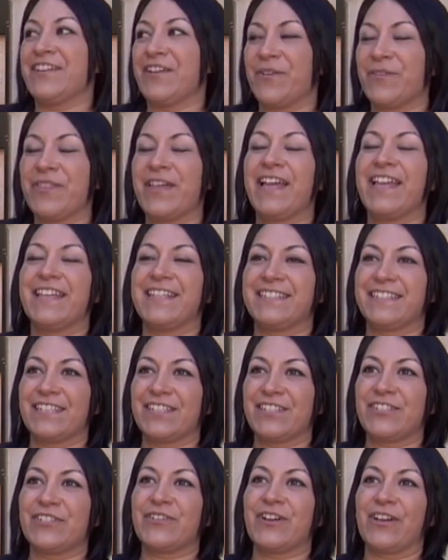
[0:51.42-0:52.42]
know that it's
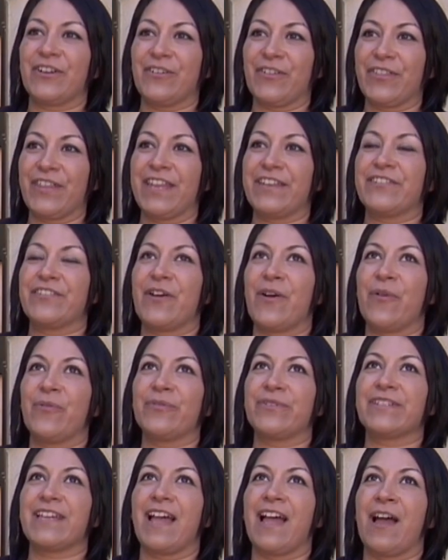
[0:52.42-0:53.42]
a struggle. They
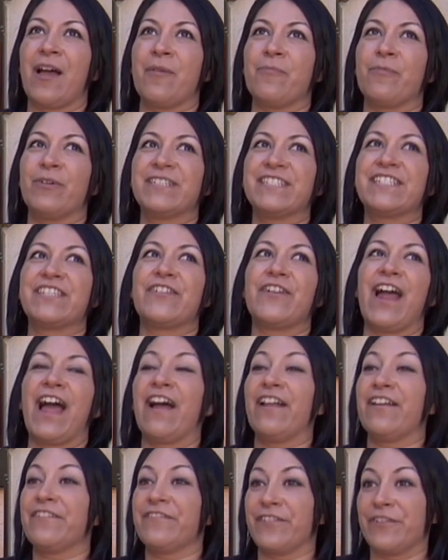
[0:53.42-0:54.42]
don't, um, once they're
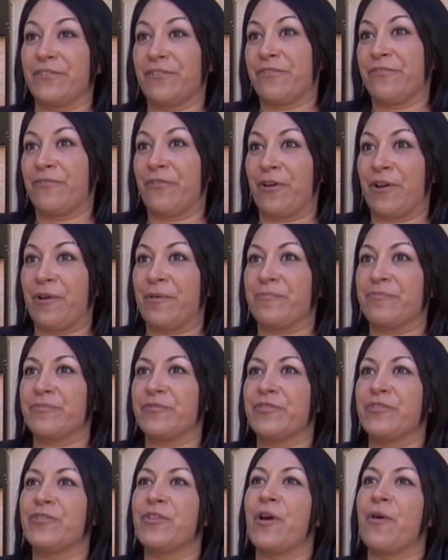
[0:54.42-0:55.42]
out of uniform,
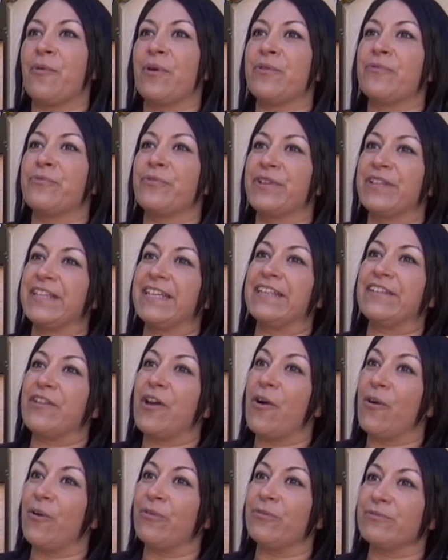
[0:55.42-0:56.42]
no one really
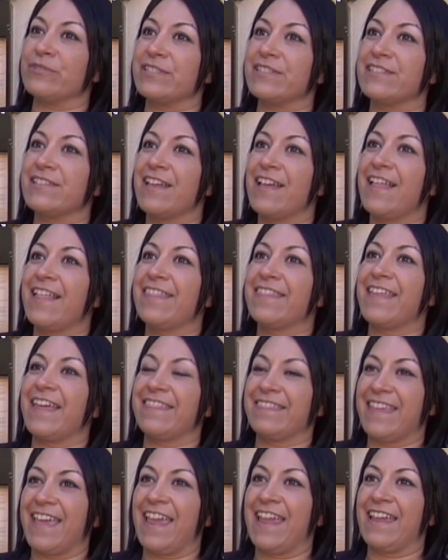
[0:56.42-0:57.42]
knows
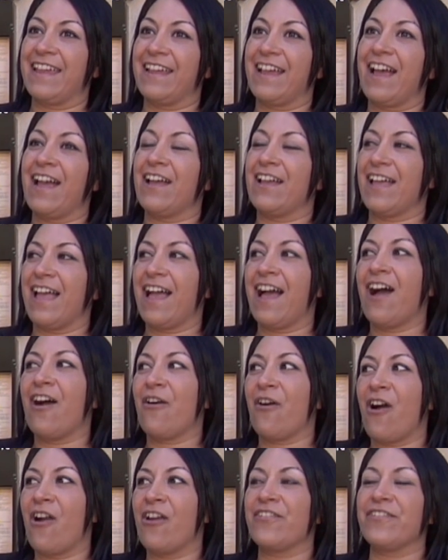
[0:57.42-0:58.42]
that they,
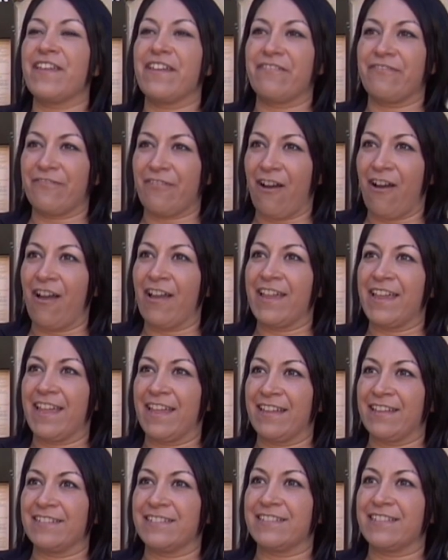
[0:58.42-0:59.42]
how hard they fought,
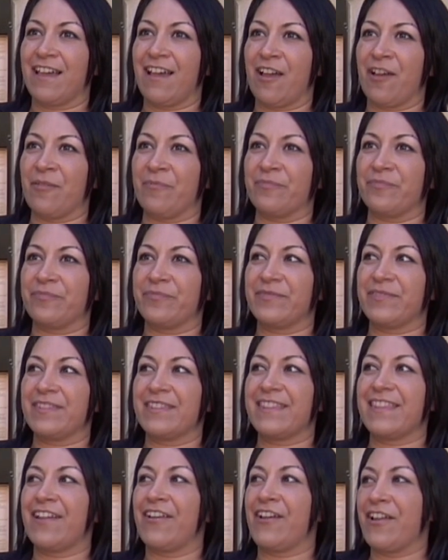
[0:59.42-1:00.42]
and um,
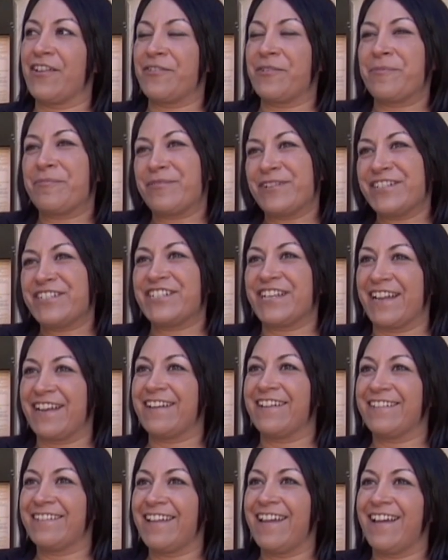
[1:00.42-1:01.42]
they're
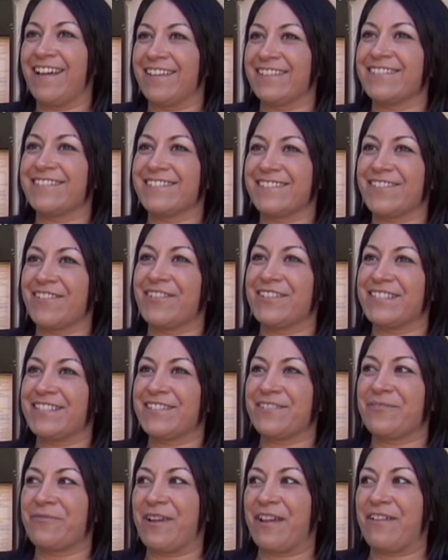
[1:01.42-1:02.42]
underappreciated, yeah. So this
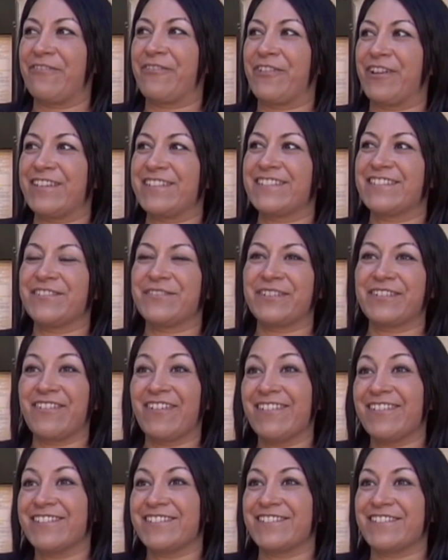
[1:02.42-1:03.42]
is a way for us to
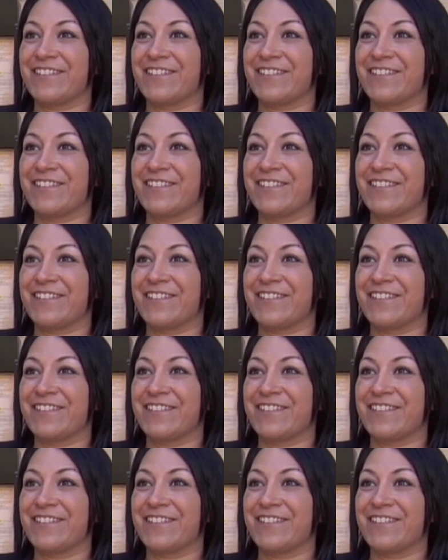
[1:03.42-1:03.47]
acknowledge